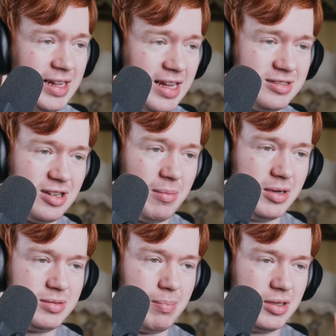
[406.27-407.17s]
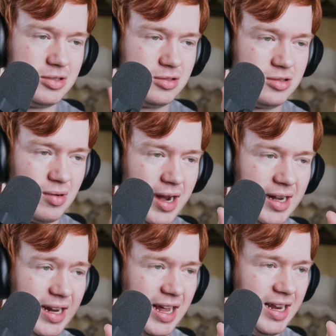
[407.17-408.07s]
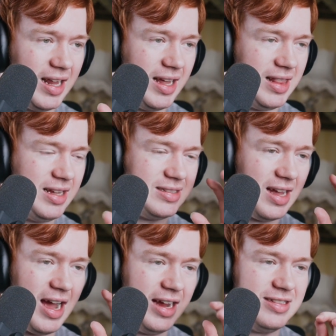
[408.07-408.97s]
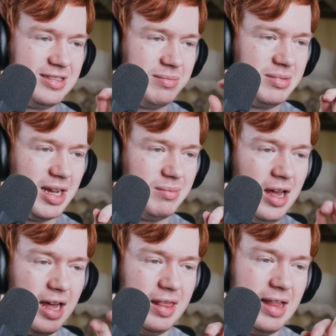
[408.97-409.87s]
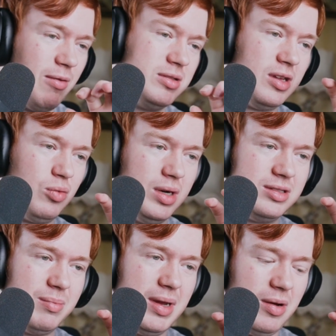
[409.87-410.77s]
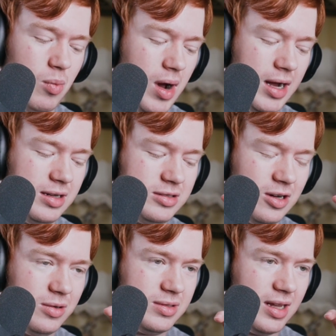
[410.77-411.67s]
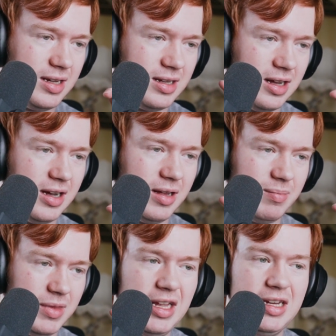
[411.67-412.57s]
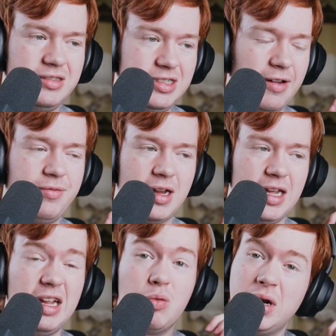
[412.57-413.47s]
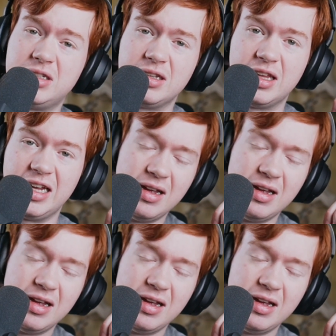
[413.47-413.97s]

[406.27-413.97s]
get so much muscle strain in like these hands sometimes, and that was the reason being why I chose like the shift key originally,